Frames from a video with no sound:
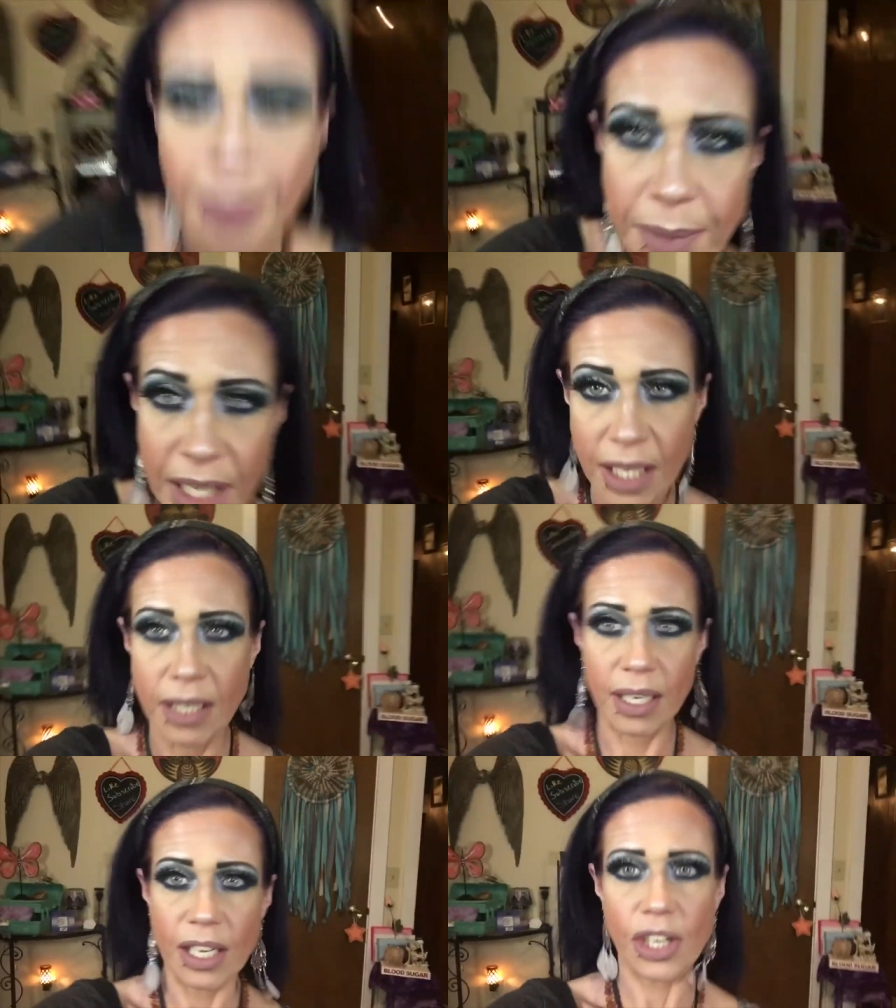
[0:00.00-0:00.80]

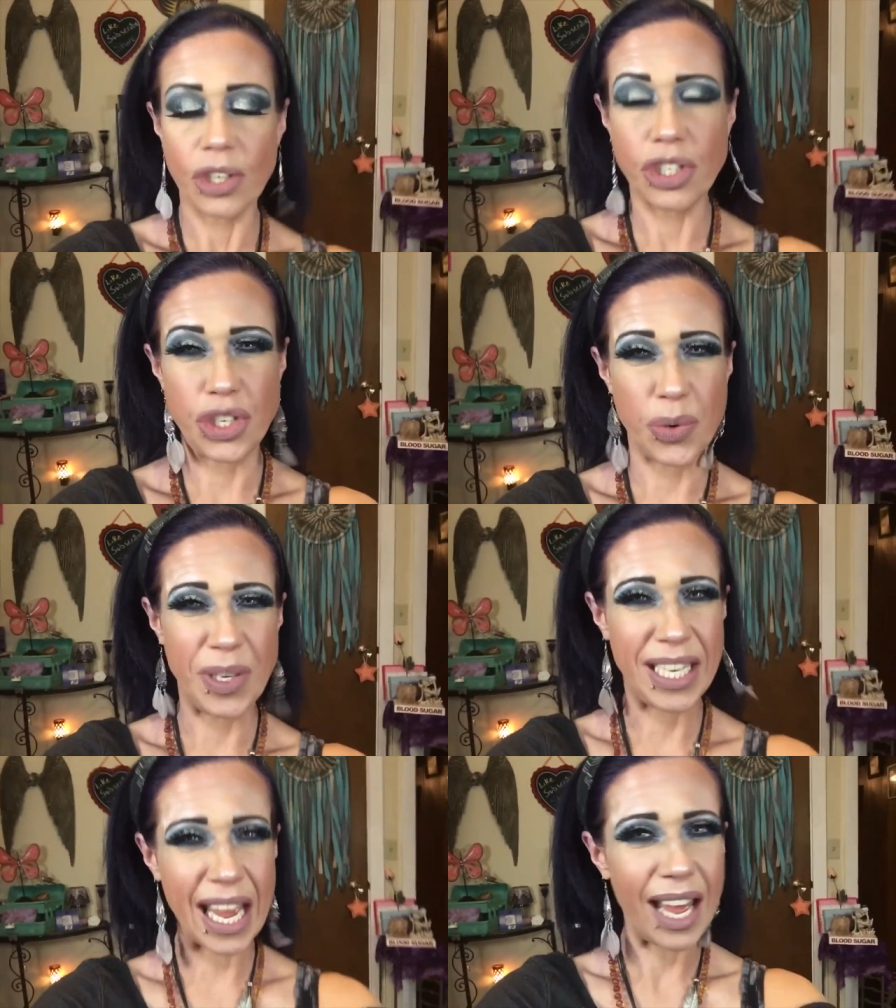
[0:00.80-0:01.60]
mean, could you
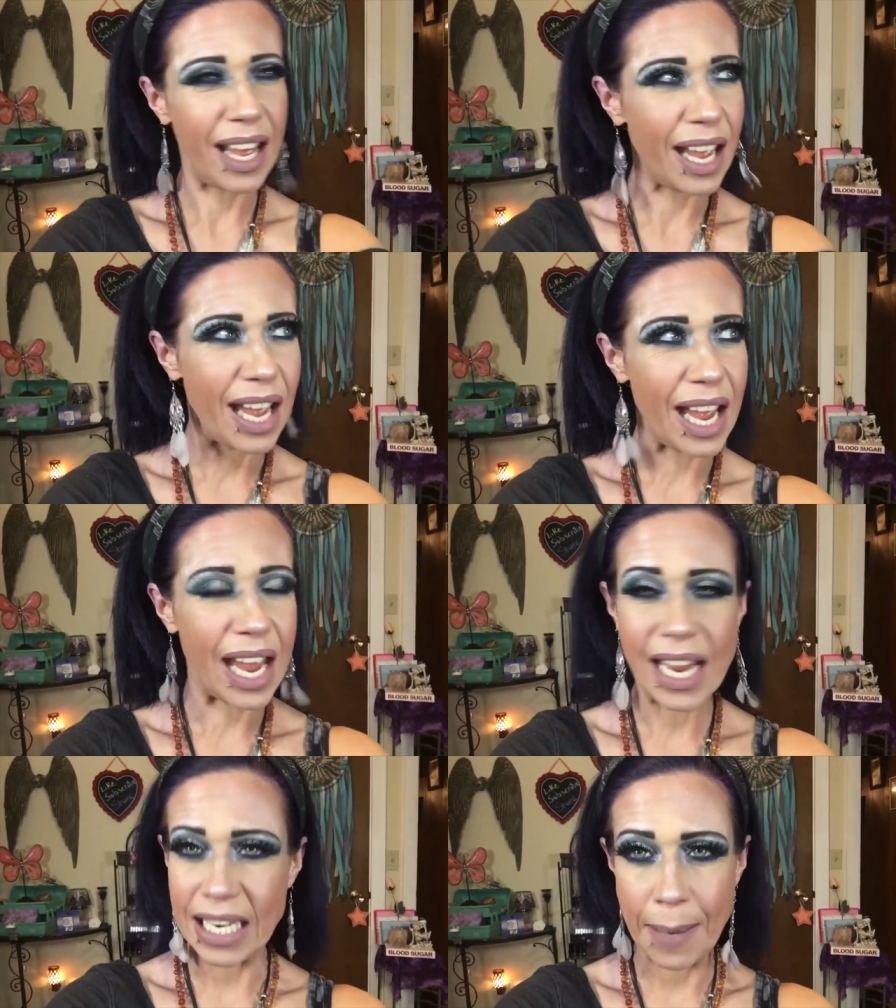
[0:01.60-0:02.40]
get
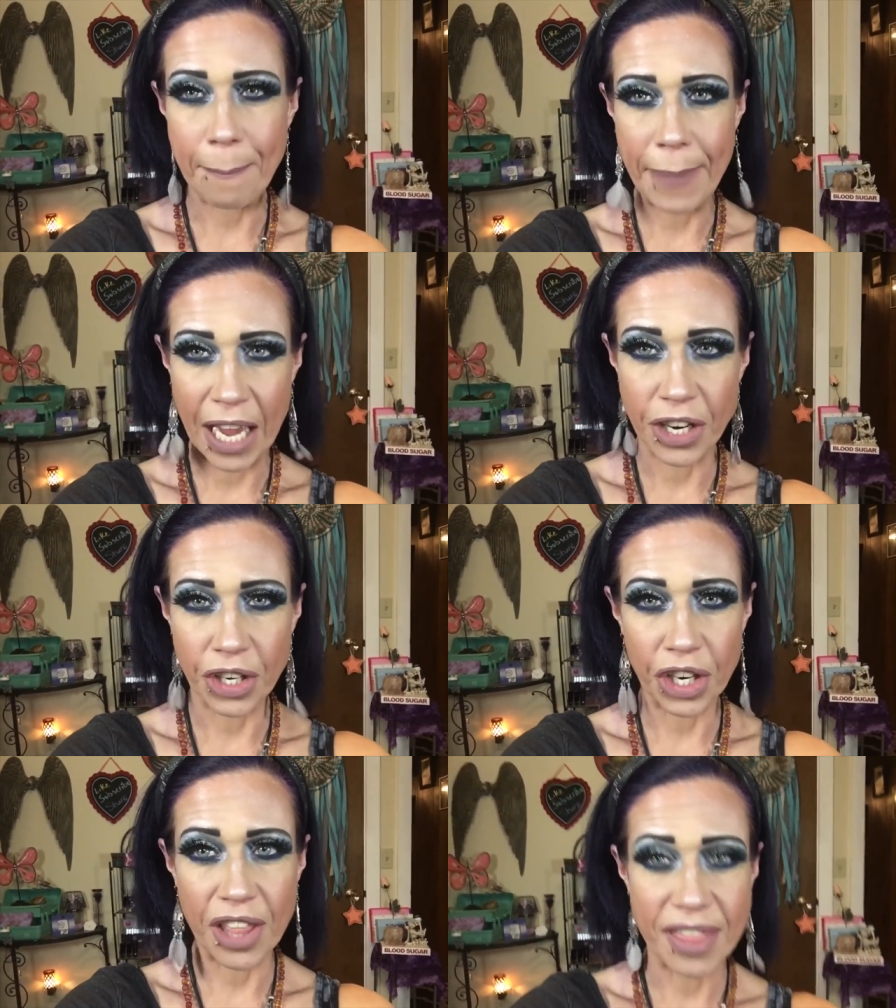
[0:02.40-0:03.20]
any
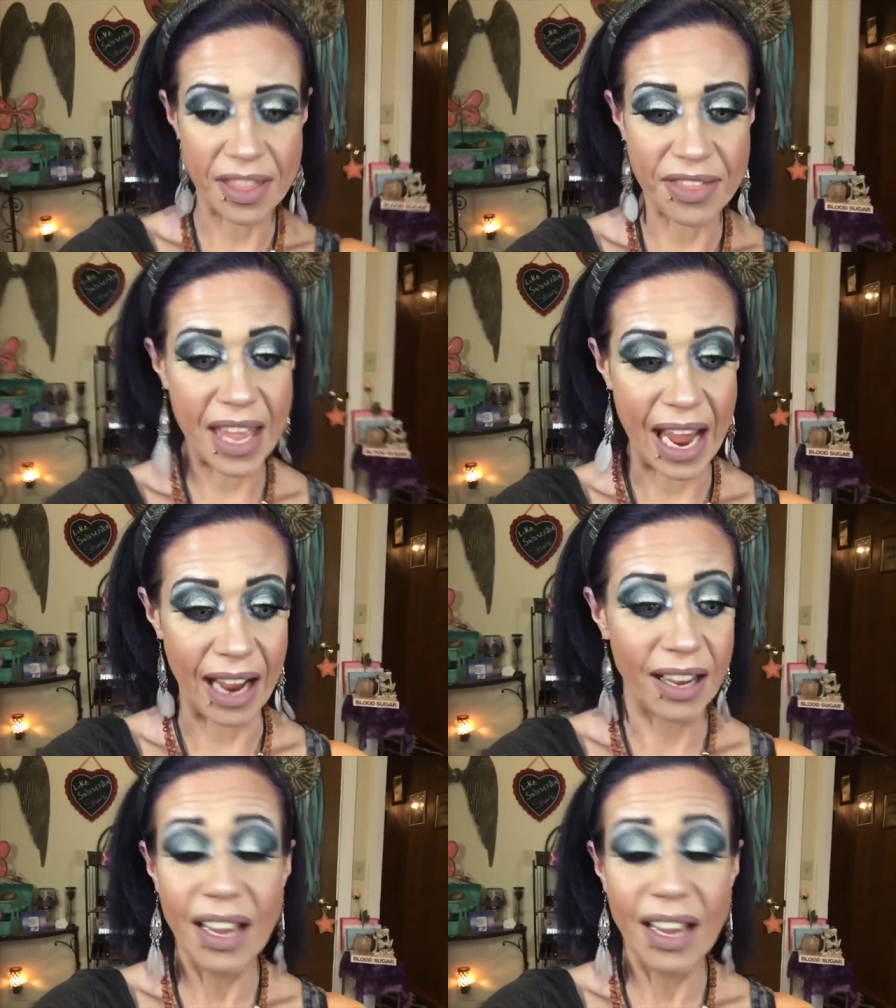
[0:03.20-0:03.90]
better than that?